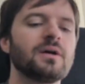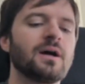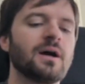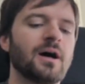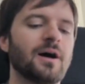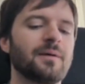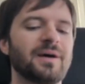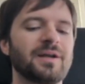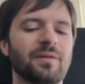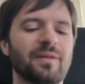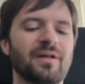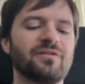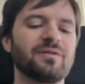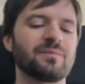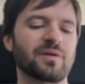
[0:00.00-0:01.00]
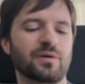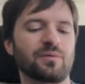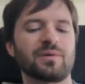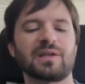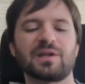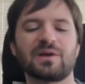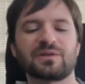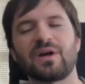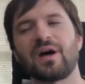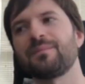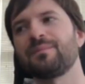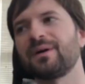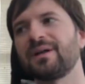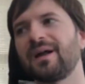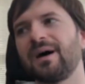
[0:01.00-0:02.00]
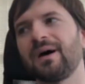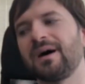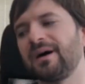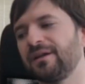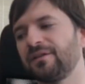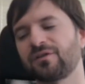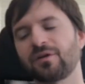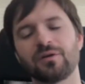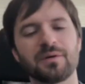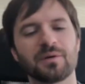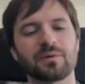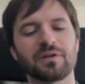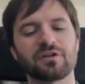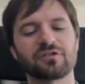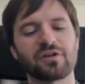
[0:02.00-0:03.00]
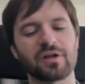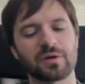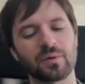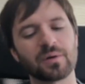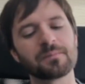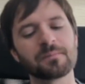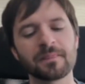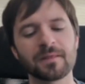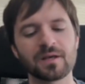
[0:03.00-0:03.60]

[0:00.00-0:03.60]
I know that seems like a really long time, but it's going to be a really exciting one.